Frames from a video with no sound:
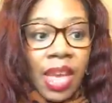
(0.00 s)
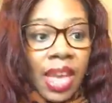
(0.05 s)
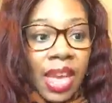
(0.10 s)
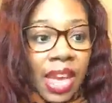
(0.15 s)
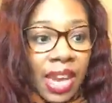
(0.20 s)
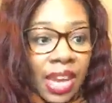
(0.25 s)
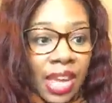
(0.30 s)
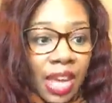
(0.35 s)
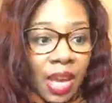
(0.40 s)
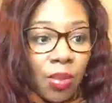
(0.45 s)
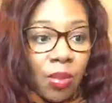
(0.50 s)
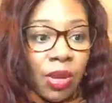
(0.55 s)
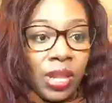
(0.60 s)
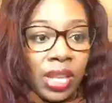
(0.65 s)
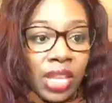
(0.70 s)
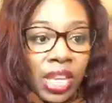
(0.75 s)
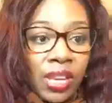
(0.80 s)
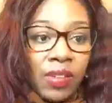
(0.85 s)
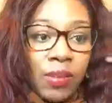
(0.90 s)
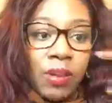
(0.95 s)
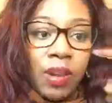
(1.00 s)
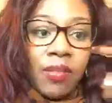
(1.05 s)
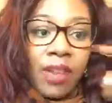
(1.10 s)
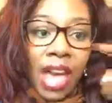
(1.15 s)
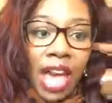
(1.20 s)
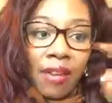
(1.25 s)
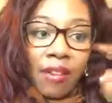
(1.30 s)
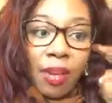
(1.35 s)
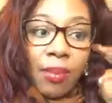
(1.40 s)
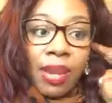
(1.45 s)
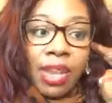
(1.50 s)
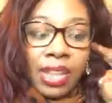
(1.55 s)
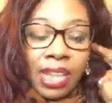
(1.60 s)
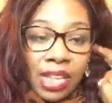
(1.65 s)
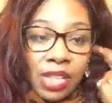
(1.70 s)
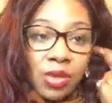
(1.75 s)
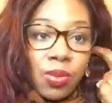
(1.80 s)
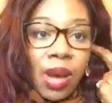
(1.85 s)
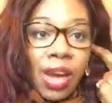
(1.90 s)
In him, we live and move and have our being. That's